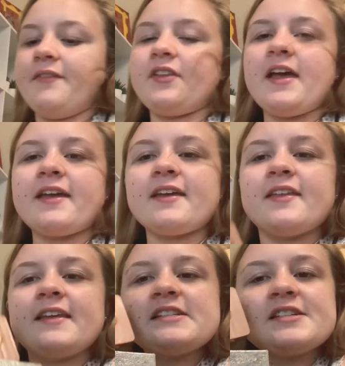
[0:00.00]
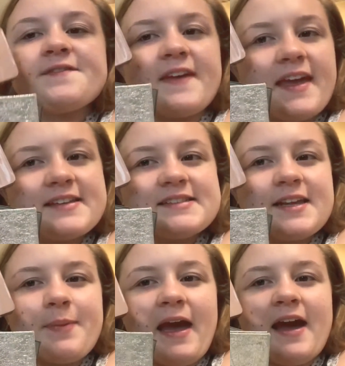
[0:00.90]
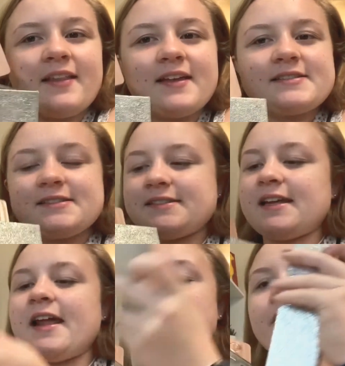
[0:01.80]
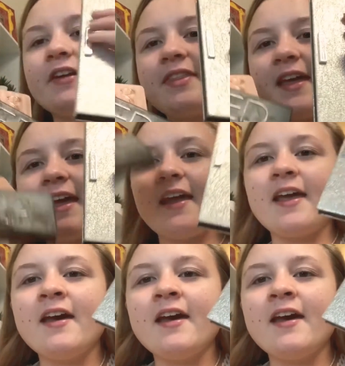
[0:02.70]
like these fancy palettes and everything,